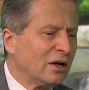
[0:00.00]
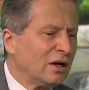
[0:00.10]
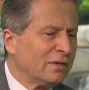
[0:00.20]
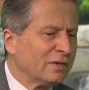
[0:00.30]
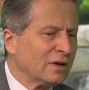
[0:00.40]

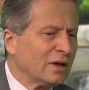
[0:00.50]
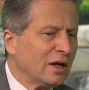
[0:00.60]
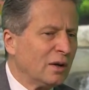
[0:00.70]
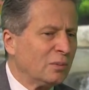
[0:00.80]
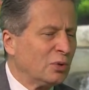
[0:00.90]
often
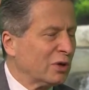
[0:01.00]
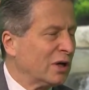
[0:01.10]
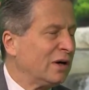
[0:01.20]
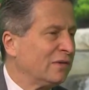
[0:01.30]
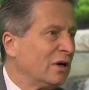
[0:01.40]
put
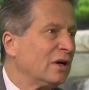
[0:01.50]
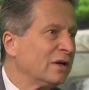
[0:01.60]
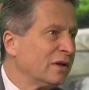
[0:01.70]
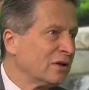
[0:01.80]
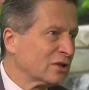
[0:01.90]
off
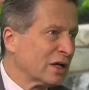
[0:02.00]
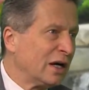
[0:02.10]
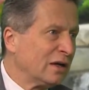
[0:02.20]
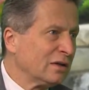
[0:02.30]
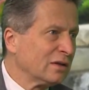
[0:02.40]
on their
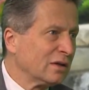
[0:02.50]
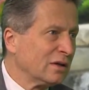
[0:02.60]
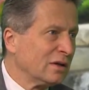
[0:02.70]
child.